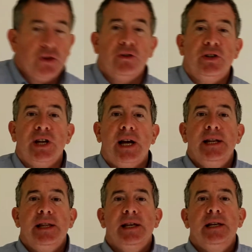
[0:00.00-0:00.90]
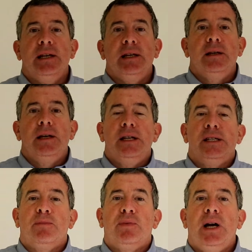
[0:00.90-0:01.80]
So design thinking
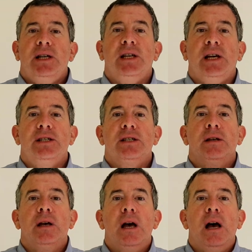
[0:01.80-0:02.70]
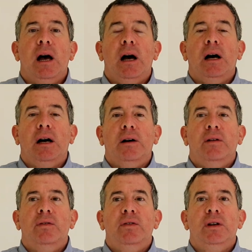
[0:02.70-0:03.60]
is the process
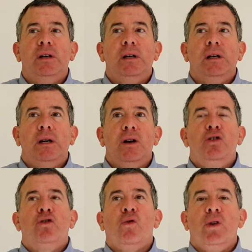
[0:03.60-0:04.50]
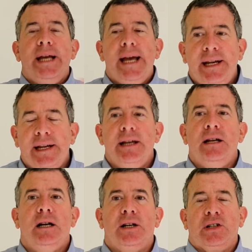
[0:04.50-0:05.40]
of
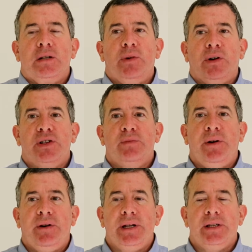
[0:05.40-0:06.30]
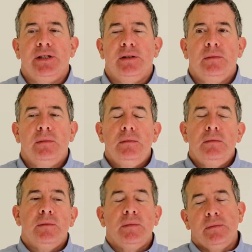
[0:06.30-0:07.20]
creating customer experience.
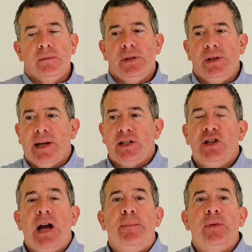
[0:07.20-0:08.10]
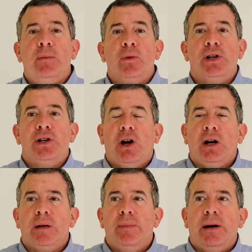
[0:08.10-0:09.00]
The next chapter I'm going to
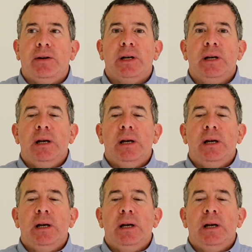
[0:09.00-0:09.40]
talk about